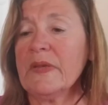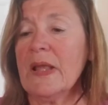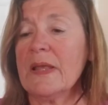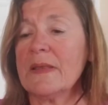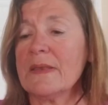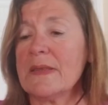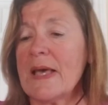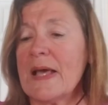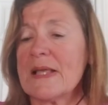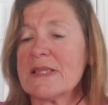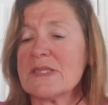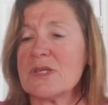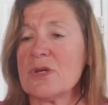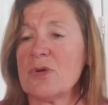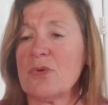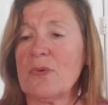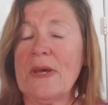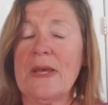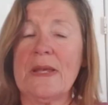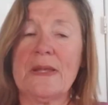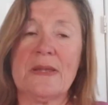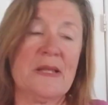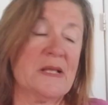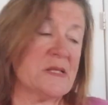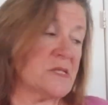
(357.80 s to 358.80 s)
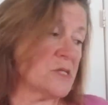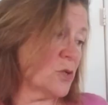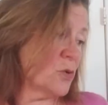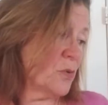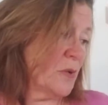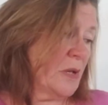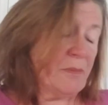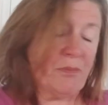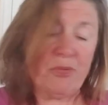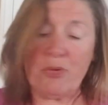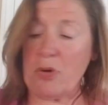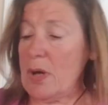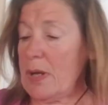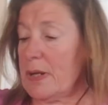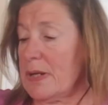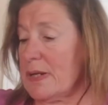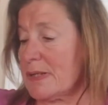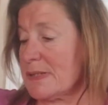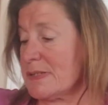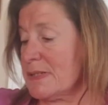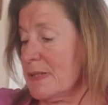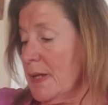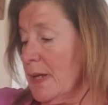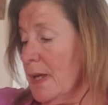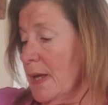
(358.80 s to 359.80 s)
That's a great, that's a great
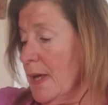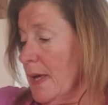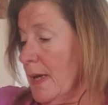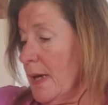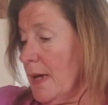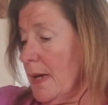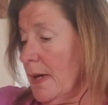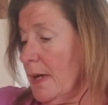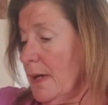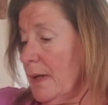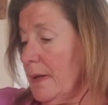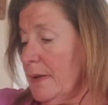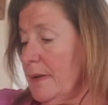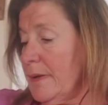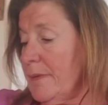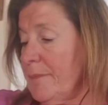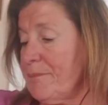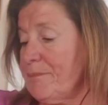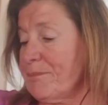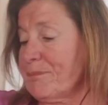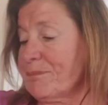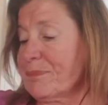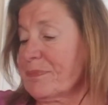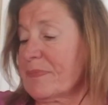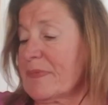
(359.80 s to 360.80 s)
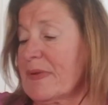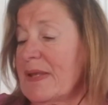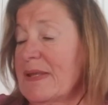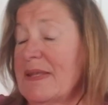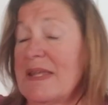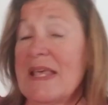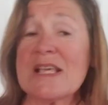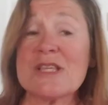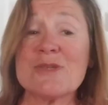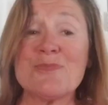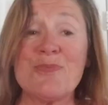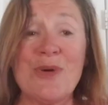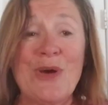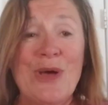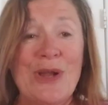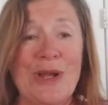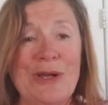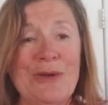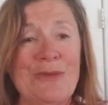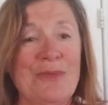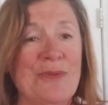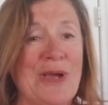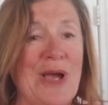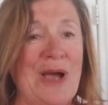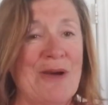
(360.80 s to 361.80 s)
product. Um, next
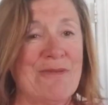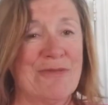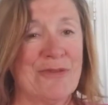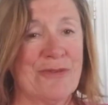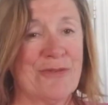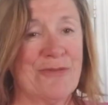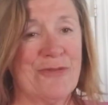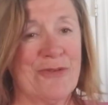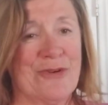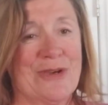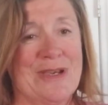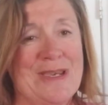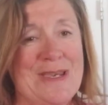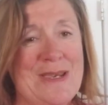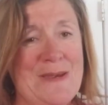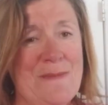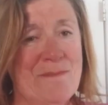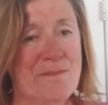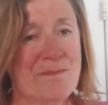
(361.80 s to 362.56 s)
product we got for free.